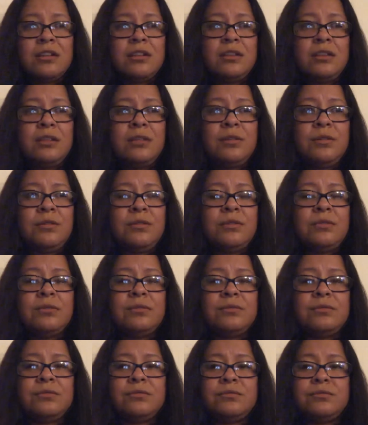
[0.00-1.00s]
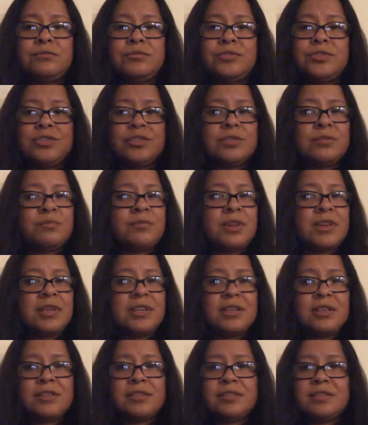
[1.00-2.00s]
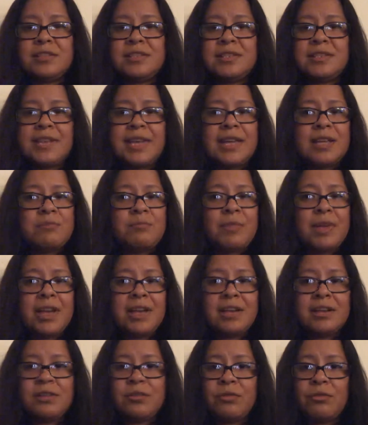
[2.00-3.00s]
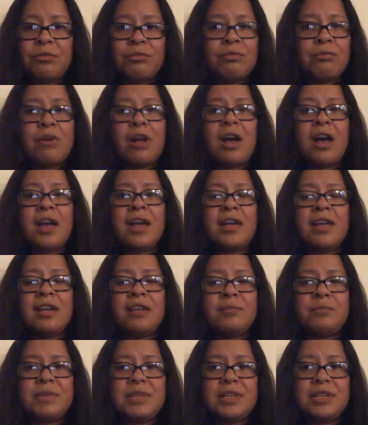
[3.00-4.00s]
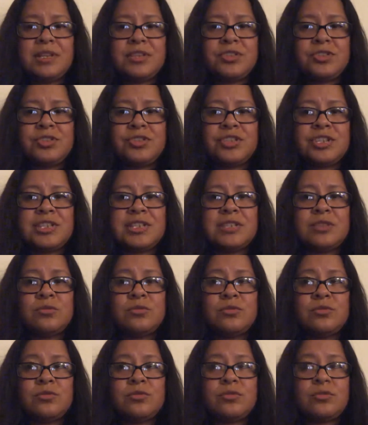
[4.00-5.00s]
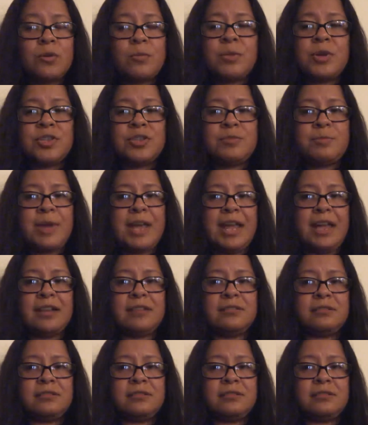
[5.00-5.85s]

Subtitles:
You just want to stay in bed and cry because you're just in so much pain.